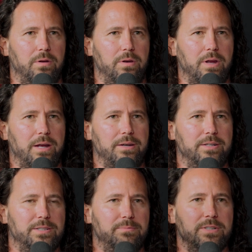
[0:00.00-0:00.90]
not
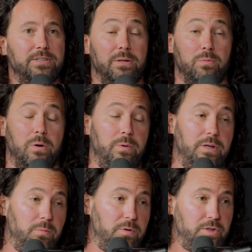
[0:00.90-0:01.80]
dismissing what we
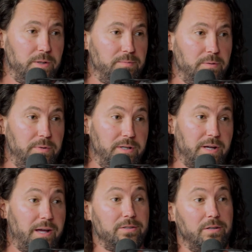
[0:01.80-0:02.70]
did with CHIPSA,
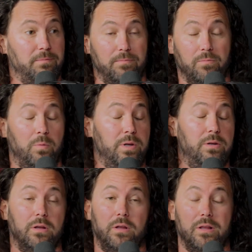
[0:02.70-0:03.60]
because we
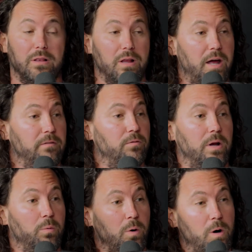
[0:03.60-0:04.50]
did a lot of
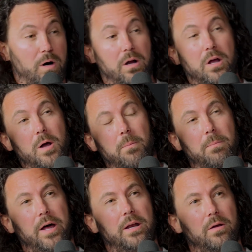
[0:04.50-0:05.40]
great work,
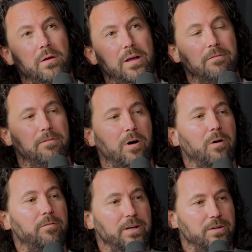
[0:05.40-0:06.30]
but
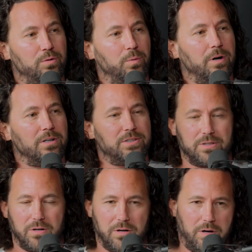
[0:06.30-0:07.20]
evolving to where
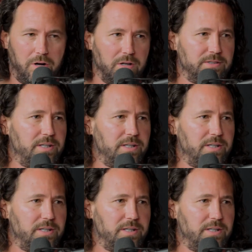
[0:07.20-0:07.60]
it's all